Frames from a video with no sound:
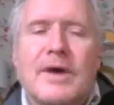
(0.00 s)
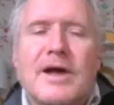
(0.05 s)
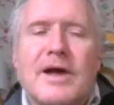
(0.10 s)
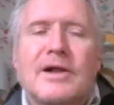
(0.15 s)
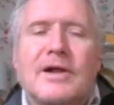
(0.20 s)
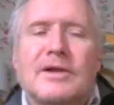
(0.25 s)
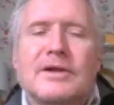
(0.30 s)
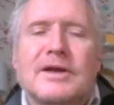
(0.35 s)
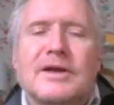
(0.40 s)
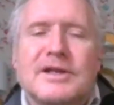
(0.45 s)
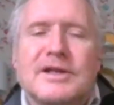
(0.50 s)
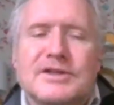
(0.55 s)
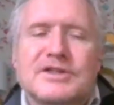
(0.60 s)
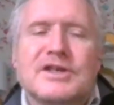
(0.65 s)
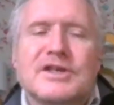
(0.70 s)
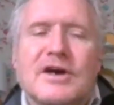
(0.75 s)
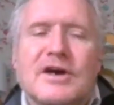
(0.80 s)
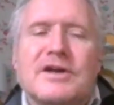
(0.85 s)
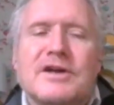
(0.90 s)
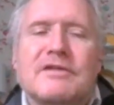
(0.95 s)
Well,
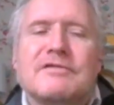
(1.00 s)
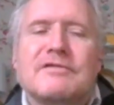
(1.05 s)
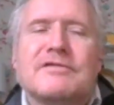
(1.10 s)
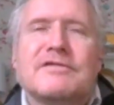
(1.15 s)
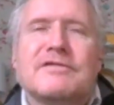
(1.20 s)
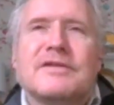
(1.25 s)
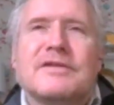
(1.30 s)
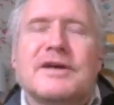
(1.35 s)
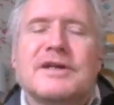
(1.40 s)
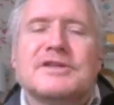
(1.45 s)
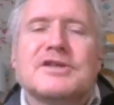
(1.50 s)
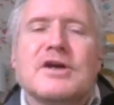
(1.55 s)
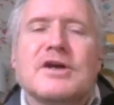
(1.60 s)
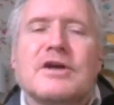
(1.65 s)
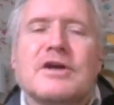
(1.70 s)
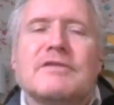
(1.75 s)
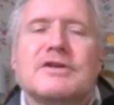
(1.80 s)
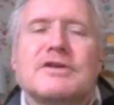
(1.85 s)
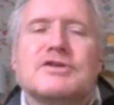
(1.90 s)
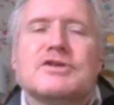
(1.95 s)
it's kind of
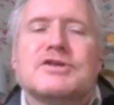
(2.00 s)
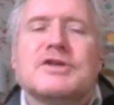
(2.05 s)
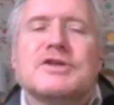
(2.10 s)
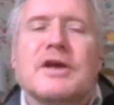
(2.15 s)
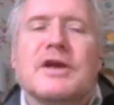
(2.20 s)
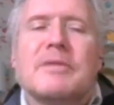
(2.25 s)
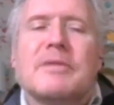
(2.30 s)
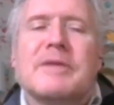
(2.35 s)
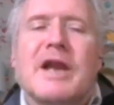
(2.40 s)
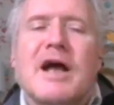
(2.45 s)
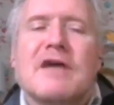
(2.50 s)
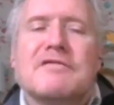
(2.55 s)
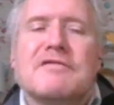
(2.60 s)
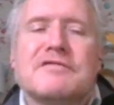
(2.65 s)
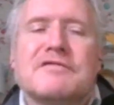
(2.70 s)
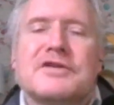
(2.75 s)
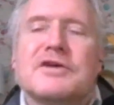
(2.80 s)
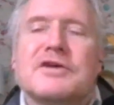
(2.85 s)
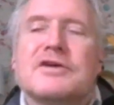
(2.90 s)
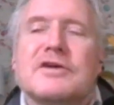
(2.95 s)
it's kind of interesting. I mean,
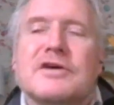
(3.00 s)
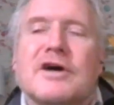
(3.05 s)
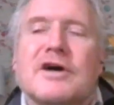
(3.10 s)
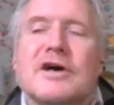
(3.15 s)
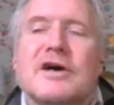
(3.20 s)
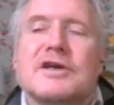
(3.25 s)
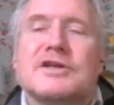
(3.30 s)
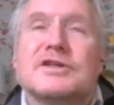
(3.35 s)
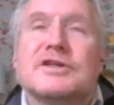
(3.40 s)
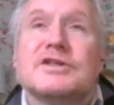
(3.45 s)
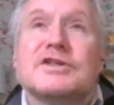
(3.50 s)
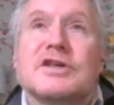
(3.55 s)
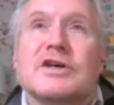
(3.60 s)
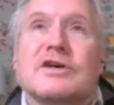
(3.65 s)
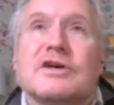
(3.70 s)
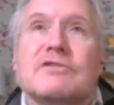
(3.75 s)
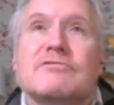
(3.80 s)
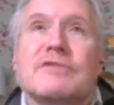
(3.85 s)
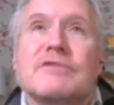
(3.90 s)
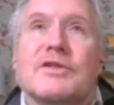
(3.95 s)
after I'd
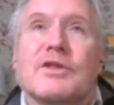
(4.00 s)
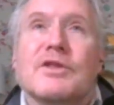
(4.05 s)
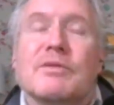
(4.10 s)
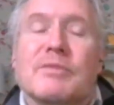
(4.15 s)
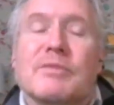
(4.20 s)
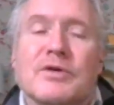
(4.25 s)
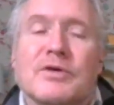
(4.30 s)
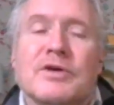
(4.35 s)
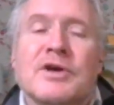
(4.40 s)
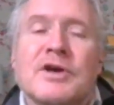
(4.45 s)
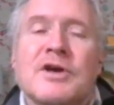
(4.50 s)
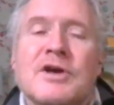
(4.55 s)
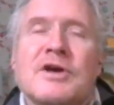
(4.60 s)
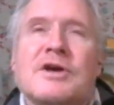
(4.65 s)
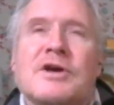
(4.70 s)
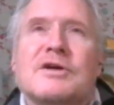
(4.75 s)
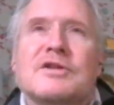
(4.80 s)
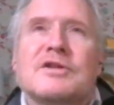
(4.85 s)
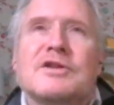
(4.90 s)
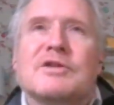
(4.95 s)
uh, written the book,
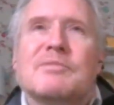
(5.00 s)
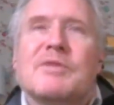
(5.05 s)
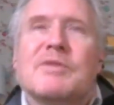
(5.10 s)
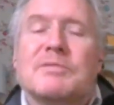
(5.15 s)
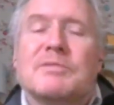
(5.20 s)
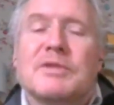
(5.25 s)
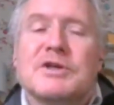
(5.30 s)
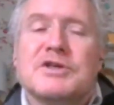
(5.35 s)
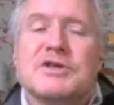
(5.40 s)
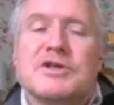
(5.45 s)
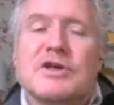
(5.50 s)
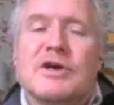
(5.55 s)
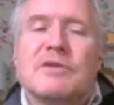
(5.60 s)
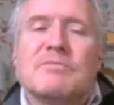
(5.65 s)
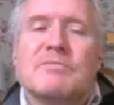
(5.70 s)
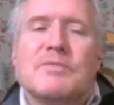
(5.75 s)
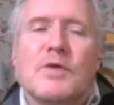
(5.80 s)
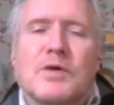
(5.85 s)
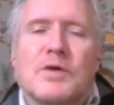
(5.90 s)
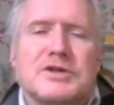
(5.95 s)
the
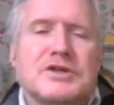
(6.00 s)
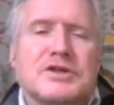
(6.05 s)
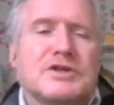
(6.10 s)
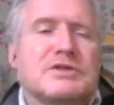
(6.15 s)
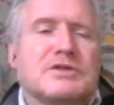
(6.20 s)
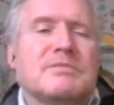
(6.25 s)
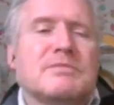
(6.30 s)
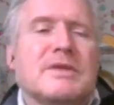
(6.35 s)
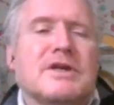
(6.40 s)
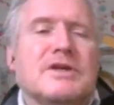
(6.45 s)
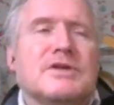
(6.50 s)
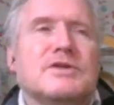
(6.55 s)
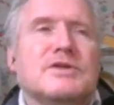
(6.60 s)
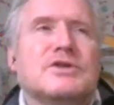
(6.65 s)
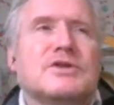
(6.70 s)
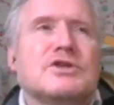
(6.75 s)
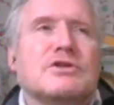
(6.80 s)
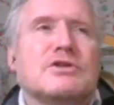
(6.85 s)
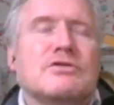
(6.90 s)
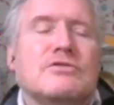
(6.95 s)
publisher pointed
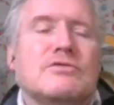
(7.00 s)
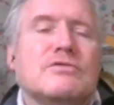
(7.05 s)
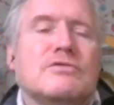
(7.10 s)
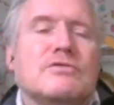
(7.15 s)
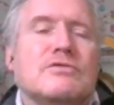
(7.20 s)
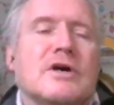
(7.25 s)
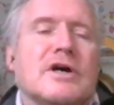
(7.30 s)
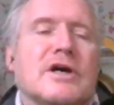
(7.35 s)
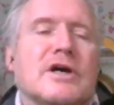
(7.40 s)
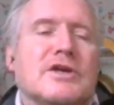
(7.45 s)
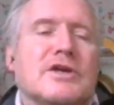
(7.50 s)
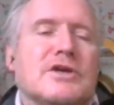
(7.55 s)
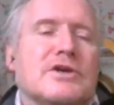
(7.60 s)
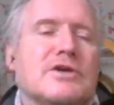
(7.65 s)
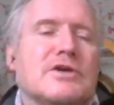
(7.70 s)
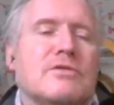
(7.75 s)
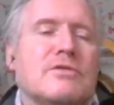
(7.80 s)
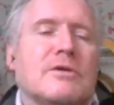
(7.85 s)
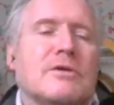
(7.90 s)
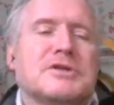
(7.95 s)
me to
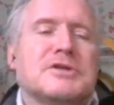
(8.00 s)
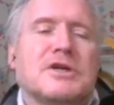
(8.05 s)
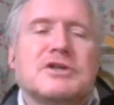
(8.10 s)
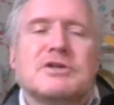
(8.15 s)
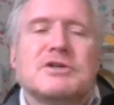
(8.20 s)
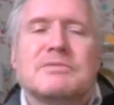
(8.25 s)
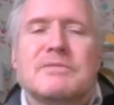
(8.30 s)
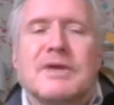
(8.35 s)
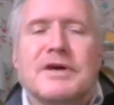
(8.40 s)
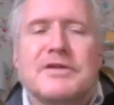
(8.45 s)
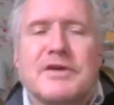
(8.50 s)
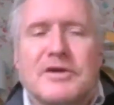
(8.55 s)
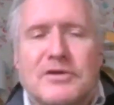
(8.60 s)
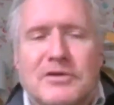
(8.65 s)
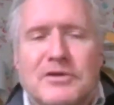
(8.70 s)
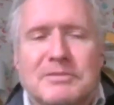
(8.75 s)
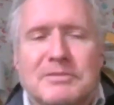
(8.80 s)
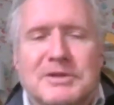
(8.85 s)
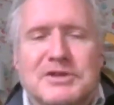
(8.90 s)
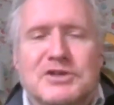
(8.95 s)
a quotation by
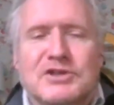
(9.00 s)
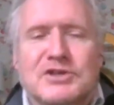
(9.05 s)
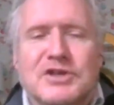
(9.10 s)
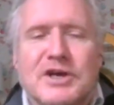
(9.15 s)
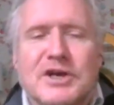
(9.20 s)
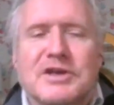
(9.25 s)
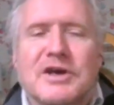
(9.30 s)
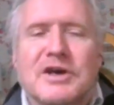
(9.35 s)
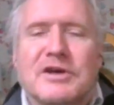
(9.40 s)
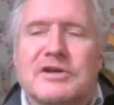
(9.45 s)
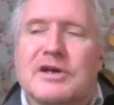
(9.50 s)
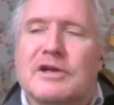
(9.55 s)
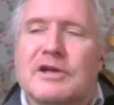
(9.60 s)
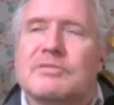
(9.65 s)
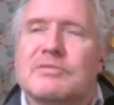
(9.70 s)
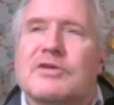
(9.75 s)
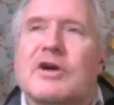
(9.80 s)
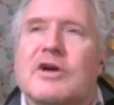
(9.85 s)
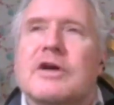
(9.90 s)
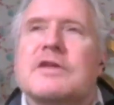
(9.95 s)
the economist J.K.
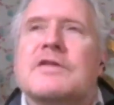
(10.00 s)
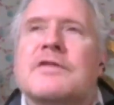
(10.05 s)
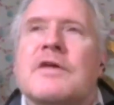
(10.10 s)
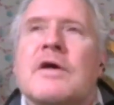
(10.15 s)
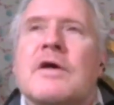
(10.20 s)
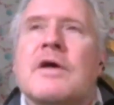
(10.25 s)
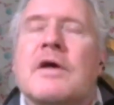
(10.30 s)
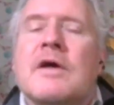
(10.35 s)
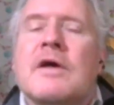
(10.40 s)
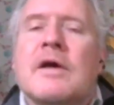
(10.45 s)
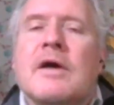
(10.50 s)
Galbraith,